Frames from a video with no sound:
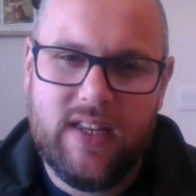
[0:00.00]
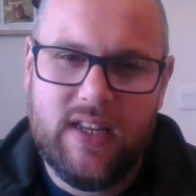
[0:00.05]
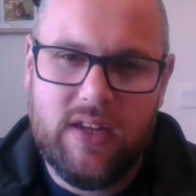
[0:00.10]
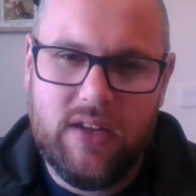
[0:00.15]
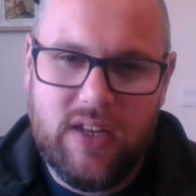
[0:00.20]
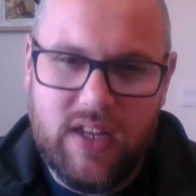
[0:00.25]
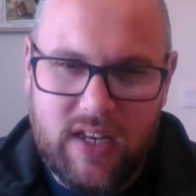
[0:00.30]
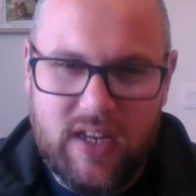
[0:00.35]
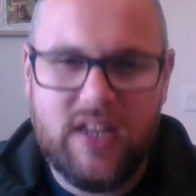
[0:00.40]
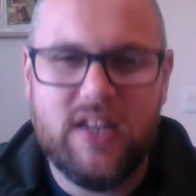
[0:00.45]

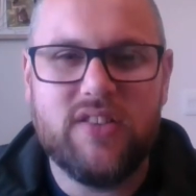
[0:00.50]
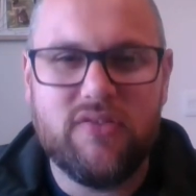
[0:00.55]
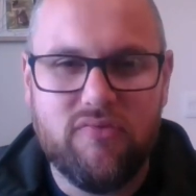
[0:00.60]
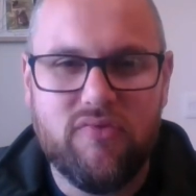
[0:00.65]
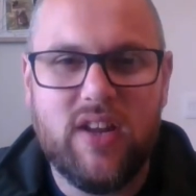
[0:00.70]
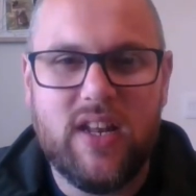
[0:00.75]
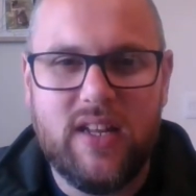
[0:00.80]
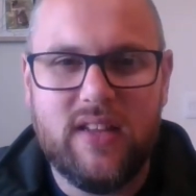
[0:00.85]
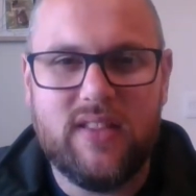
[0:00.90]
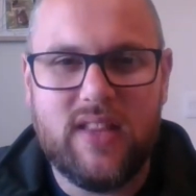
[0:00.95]
You need to
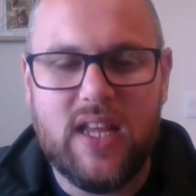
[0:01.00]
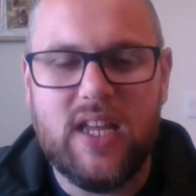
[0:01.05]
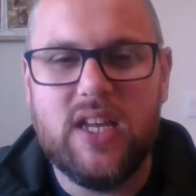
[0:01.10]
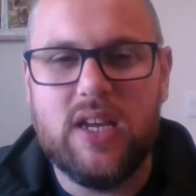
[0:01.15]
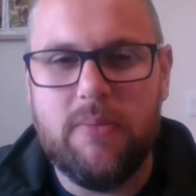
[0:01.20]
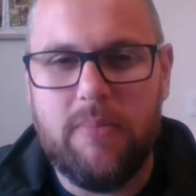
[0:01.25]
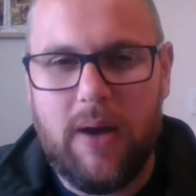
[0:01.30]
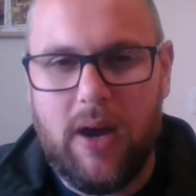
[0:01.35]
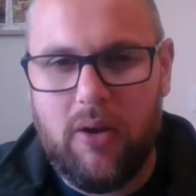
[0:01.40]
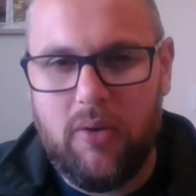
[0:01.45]
really think
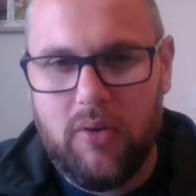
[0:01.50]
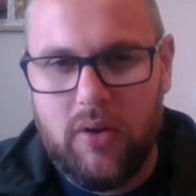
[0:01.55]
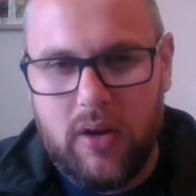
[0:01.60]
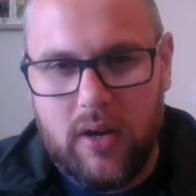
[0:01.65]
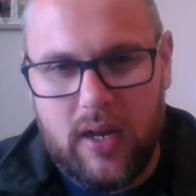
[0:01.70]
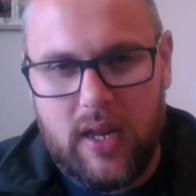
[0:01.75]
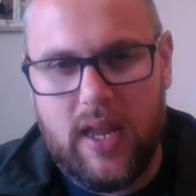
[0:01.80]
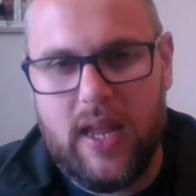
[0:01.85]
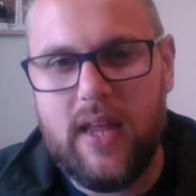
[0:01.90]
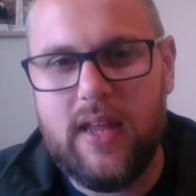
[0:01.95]
about,
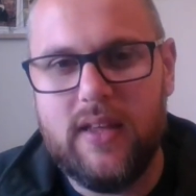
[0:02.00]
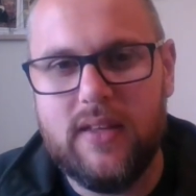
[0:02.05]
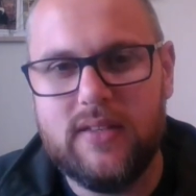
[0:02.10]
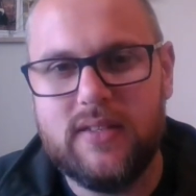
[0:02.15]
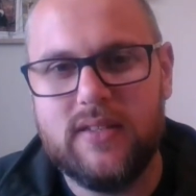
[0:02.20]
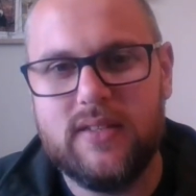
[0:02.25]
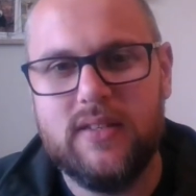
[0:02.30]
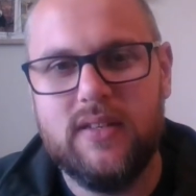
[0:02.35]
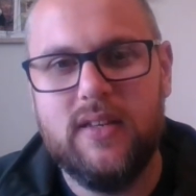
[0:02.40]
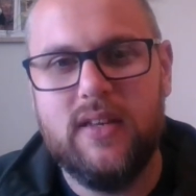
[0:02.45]

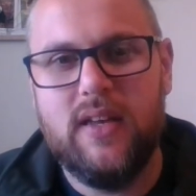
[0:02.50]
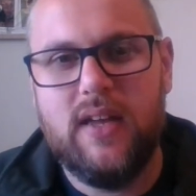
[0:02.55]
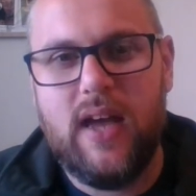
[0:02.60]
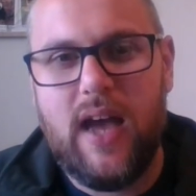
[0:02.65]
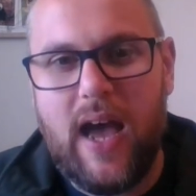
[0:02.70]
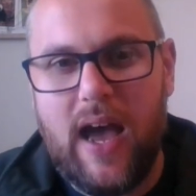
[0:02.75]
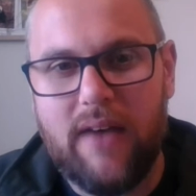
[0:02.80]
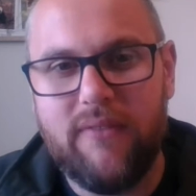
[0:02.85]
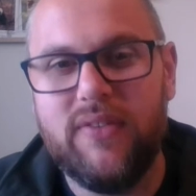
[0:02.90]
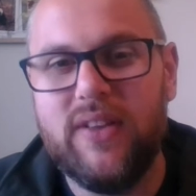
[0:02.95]
is
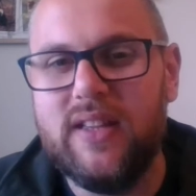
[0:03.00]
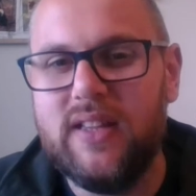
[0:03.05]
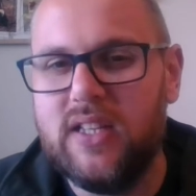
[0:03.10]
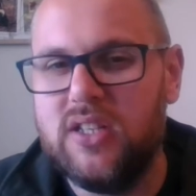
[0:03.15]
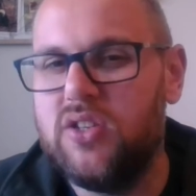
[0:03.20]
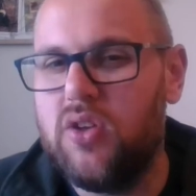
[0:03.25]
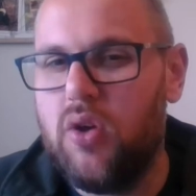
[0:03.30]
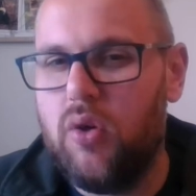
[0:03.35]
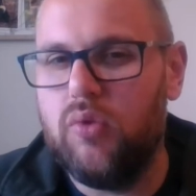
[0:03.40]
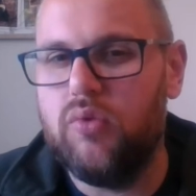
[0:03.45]
having this
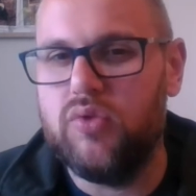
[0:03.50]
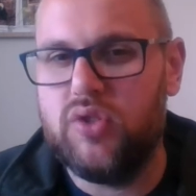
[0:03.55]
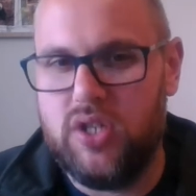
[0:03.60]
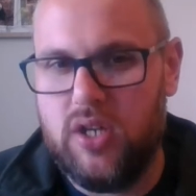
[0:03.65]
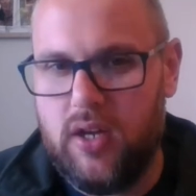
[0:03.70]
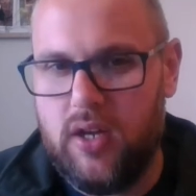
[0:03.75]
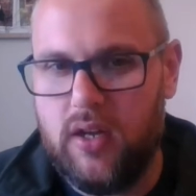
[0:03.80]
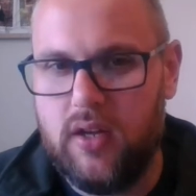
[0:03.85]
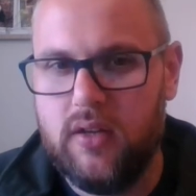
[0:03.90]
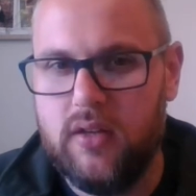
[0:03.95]

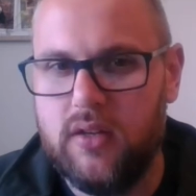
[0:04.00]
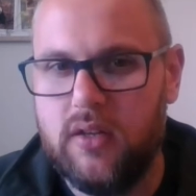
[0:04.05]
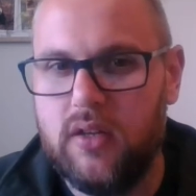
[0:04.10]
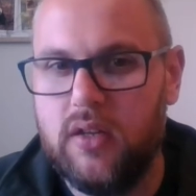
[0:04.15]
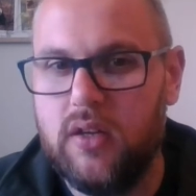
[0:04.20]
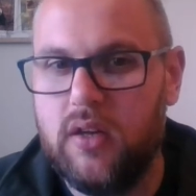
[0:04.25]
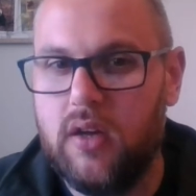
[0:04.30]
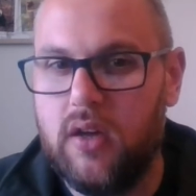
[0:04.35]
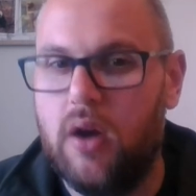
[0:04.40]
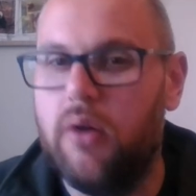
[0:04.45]
culture
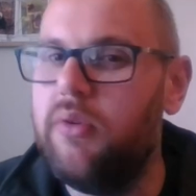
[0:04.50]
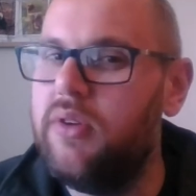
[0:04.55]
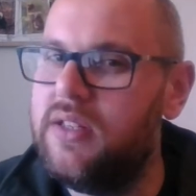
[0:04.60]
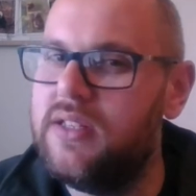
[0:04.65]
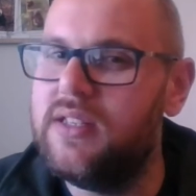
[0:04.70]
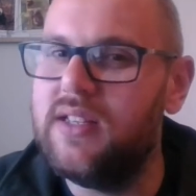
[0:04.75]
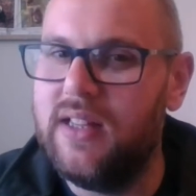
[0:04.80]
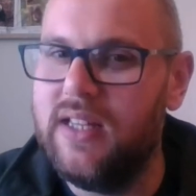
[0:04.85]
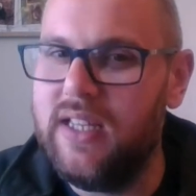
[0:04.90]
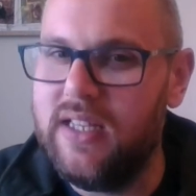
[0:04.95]
going
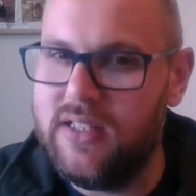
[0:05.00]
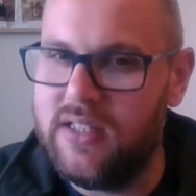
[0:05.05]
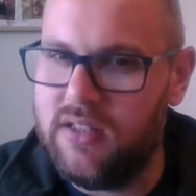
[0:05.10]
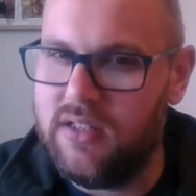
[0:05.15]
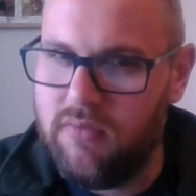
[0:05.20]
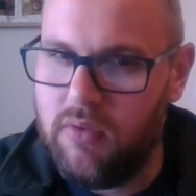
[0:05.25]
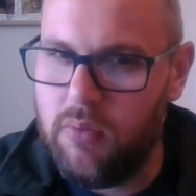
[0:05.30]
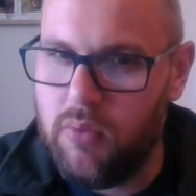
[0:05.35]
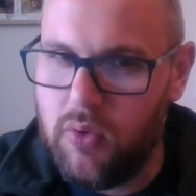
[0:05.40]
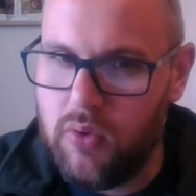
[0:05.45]
to lead to the
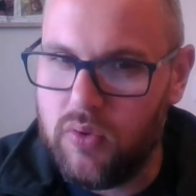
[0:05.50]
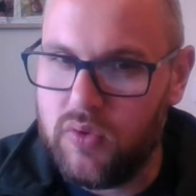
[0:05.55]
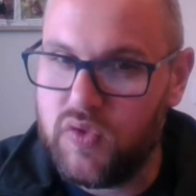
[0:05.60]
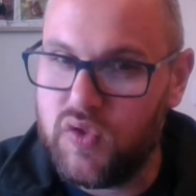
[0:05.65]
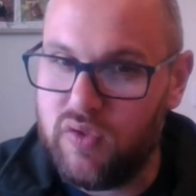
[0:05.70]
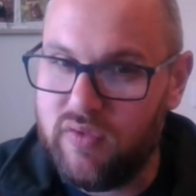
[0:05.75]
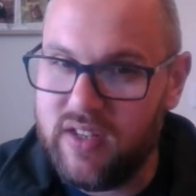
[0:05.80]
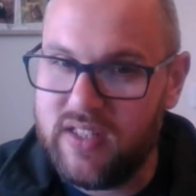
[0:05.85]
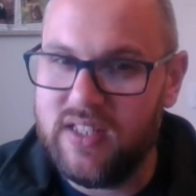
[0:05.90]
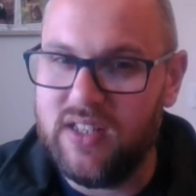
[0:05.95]
rewards,
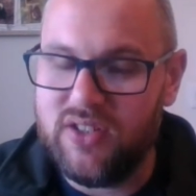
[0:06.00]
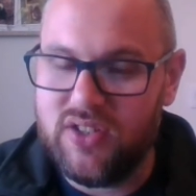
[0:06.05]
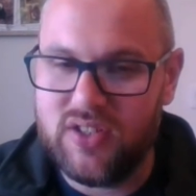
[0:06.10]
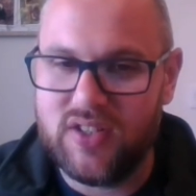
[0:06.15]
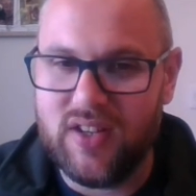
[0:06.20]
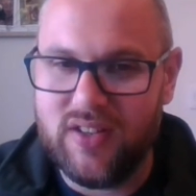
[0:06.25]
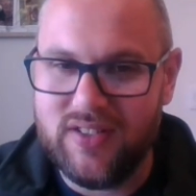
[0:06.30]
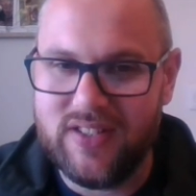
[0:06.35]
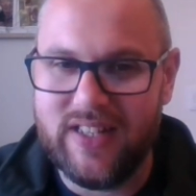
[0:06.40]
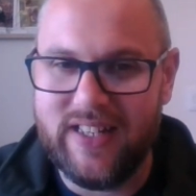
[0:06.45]
or is it just
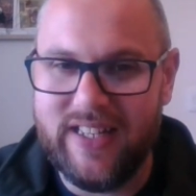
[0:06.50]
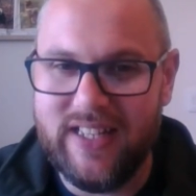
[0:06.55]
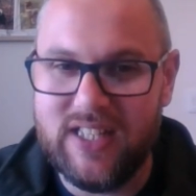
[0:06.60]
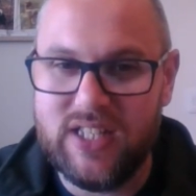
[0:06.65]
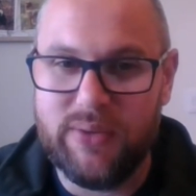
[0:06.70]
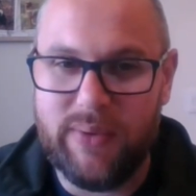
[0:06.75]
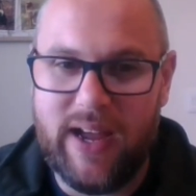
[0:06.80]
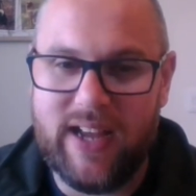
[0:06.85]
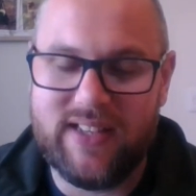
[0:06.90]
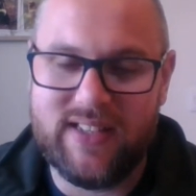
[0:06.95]
going to lead
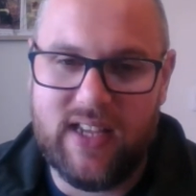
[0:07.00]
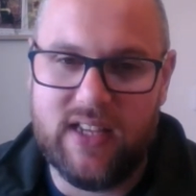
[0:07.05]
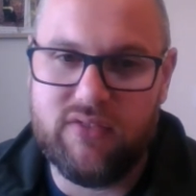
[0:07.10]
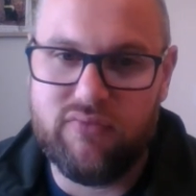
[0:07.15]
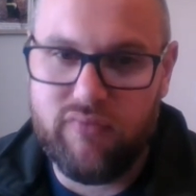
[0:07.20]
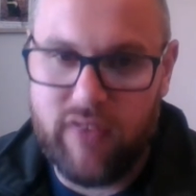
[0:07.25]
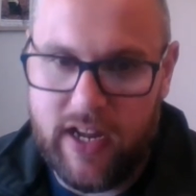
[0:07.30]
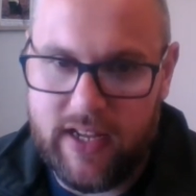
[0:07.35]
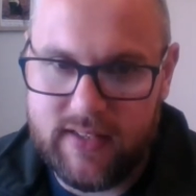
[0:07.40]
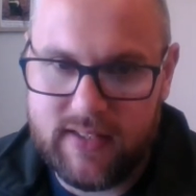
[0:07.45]
to excess
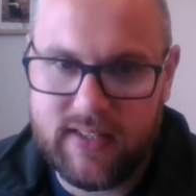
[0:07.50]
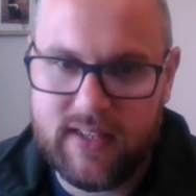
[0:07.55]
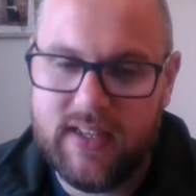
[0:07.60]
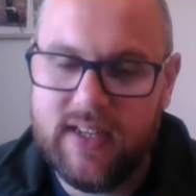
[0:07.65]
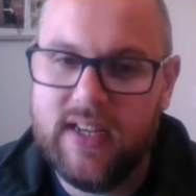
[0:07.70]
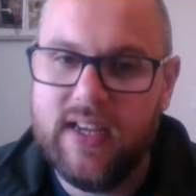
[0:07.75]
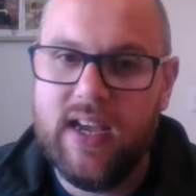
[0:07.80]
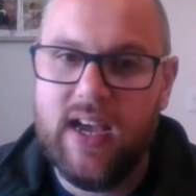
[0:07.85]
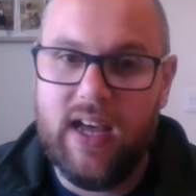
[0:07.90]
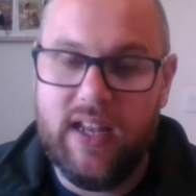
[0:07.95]
risk?
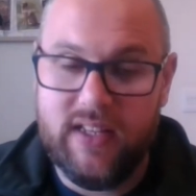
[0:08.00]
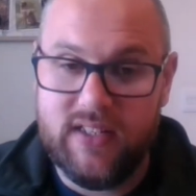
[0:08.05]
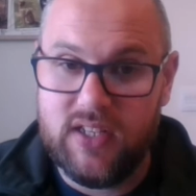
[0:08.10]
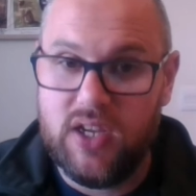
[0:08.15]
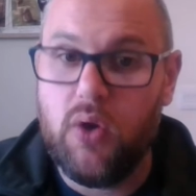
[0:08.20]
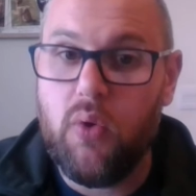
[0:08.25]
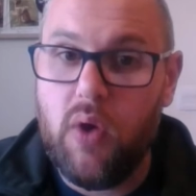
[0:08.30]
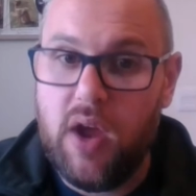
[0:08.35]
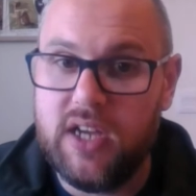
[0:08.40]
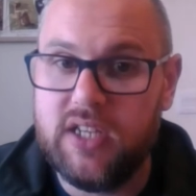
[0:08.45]
And there's a
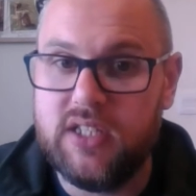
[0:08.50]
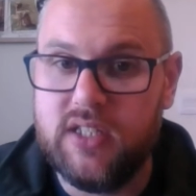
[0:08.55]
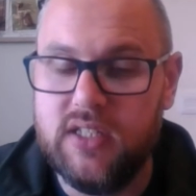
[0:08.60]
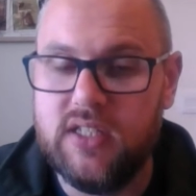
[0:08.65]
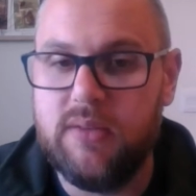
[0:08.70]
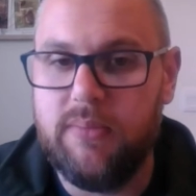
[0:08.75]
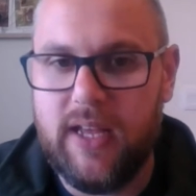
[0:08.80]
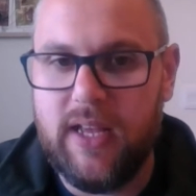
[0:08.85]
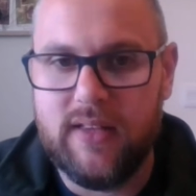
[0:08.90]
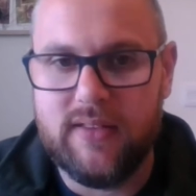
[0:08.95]
question
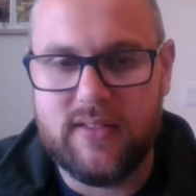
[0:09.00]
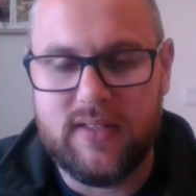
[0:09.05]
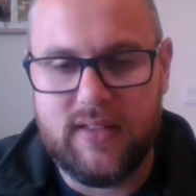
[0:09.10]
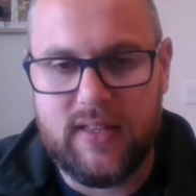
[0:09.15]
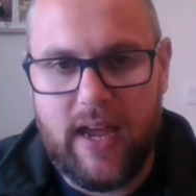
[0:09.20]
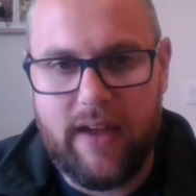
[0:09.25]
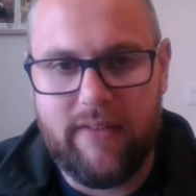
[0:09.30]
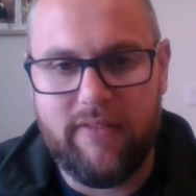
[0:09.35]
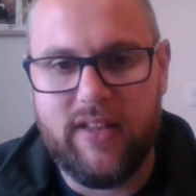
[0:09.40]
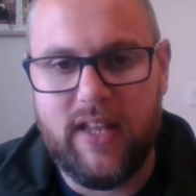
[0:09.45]
to be answered
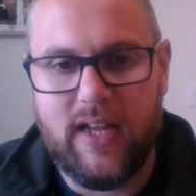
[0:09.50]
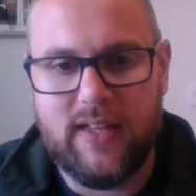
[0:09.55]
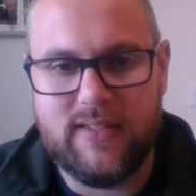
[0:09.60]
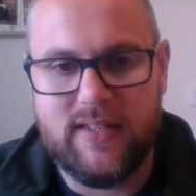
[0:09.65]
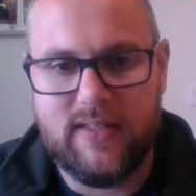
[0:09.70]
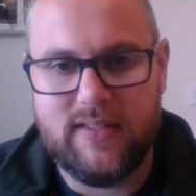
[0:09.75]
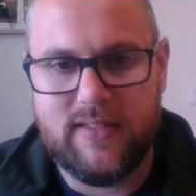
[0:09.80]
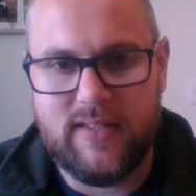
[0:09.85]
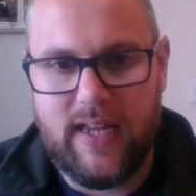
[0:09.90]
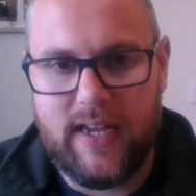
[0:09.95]
there, and that's
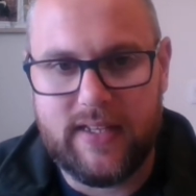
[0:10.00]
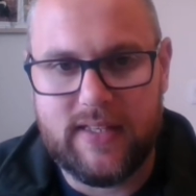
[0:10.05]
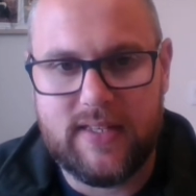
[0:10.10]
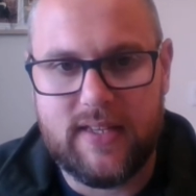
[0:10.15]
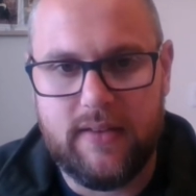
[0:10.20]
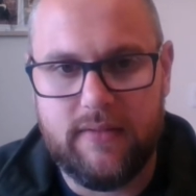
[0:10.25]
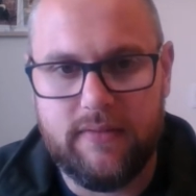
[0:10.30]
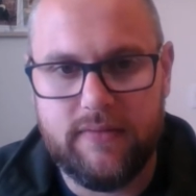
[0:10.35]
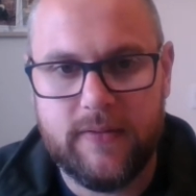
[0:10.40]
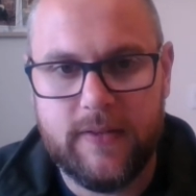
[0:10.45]
its
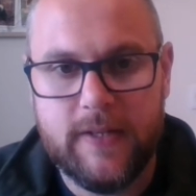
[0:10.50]
negative.